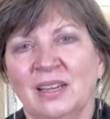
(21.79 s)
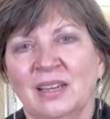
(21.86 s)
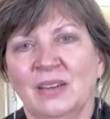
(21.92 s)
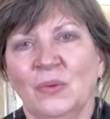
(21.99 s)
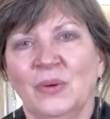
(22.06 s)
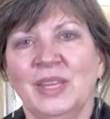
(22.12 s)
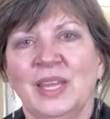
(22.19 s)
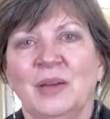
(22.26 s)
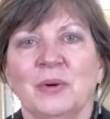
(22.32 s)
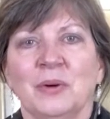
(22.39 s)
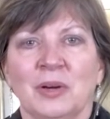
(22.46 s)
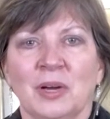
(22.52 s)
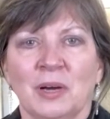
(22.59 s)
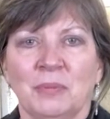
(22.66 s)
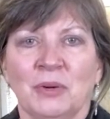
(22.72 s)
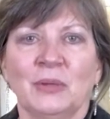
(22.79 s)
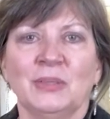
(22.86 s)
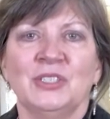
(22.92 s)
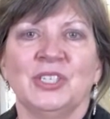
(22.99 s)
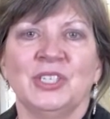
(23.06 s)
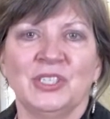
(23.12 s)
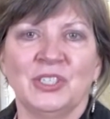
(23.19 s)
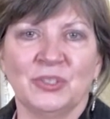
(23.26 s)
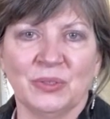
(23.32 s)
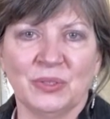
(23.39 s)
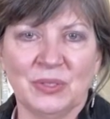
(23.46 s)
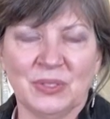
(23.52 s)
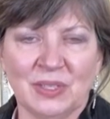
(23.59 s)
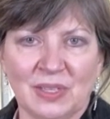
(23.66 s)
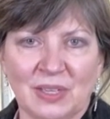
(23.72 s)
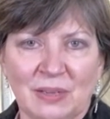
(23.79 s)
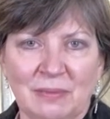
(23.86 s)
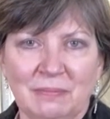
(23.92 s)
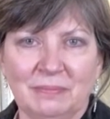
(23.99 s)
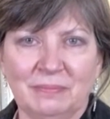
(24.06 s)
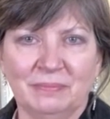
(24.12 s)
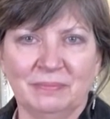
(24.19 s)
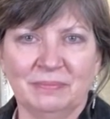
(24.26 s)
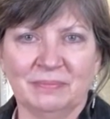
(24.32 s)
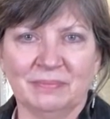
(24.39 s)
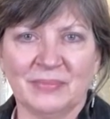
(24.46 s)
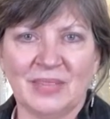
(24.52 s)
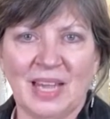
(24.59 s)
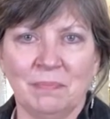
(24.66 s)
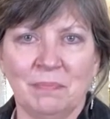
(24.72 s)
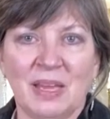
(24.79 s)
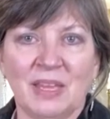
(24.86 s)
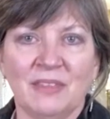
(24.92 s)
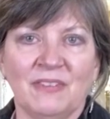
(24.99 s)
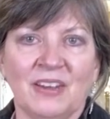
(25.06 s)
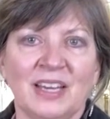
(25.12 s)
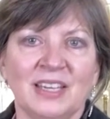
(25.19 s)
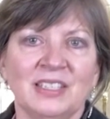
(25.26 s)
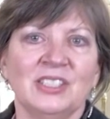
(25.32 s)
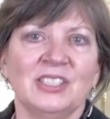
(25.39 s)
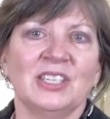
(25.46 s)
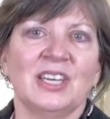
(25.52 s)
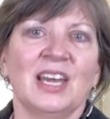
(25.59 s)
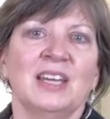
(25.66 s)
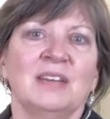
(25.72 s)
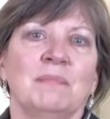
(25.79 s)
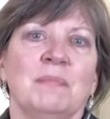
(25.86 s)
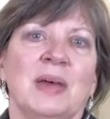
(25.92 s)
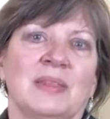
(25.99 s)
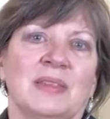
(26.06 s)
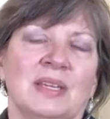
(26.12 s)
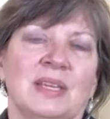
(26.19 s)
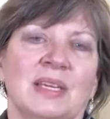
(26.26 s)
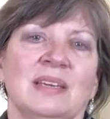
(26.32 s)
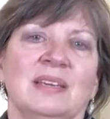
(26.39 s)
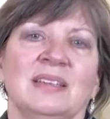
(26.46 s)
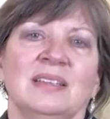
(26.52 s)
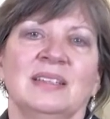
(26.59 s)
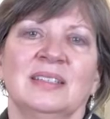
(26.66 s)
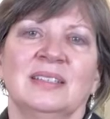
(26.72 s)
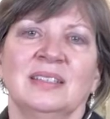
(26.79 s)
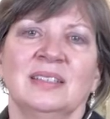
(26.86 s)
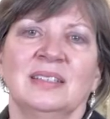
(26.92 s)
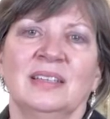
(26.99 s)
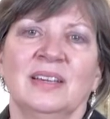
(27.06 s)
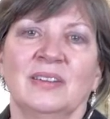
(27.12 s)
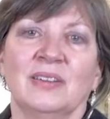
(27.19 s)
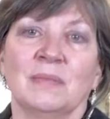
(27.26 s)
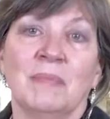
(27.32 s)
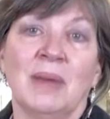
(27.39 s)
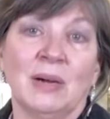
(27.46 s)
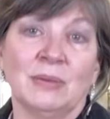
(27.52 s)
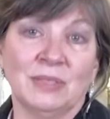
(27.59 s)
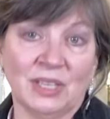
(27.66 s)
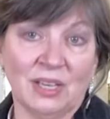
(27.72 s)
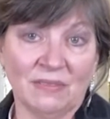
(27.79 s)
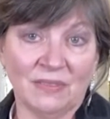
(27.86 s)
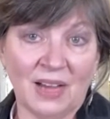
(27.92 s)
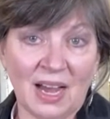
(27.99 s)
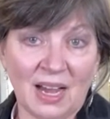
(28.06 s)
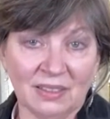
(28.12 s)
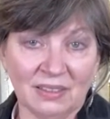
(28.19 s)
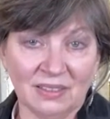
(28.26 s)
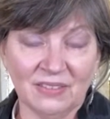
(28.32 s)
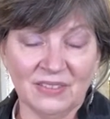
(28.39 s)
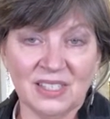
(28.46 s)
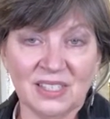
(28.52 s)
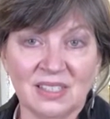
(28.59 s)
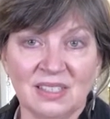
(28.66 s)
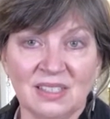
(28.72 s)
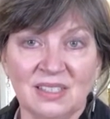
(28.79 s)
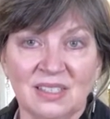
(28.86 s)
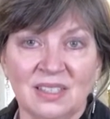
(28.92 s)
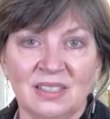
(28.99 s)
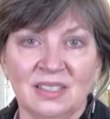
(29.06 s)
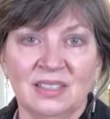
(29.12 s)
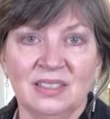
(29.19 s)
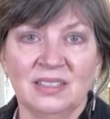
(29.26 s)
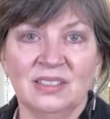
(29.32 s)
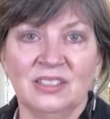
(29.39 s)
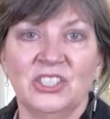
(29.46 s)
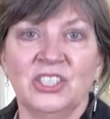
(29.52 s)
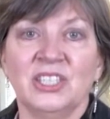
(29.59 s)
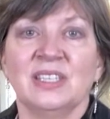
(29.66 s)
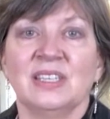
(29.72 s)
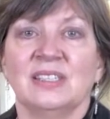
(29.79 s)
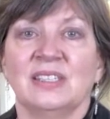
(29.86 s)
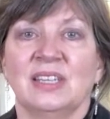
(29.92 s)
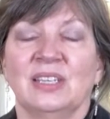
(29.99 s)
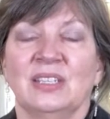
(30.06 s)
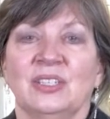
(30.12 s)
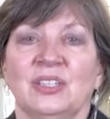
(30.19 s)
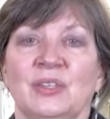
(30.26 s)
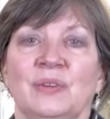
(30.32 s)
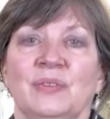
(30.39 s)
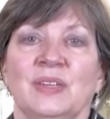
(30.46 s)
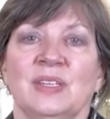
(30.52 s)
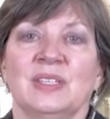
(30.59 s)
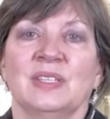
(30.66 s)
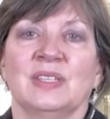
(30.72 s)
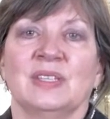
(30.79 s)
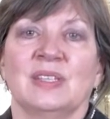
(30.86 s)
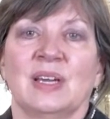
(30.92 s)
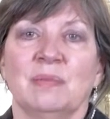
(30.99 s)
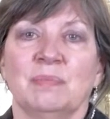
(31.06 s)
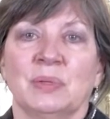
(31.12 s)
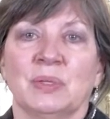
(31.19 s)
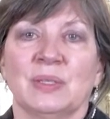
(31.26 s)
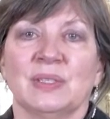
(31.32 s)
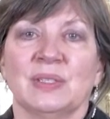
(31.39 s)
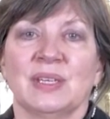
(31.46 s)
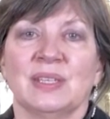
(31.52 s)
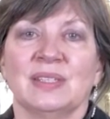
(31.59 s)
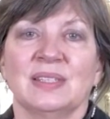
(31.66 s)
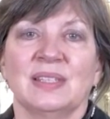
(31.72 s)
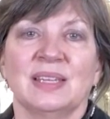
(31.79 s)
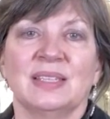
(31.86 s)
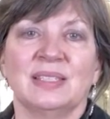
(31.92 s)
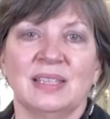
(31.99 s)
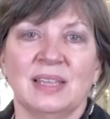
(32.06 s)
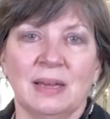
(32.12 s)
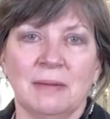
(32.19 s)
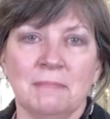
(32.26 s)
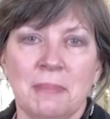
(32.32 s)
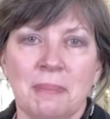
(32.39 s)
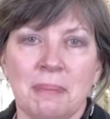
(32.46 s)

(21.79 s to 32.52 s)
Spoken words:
When they were approaching Jerusalem at Bethphage and Bethany, near the Mount of Olives, Jesus sent two of his disciples and said to them,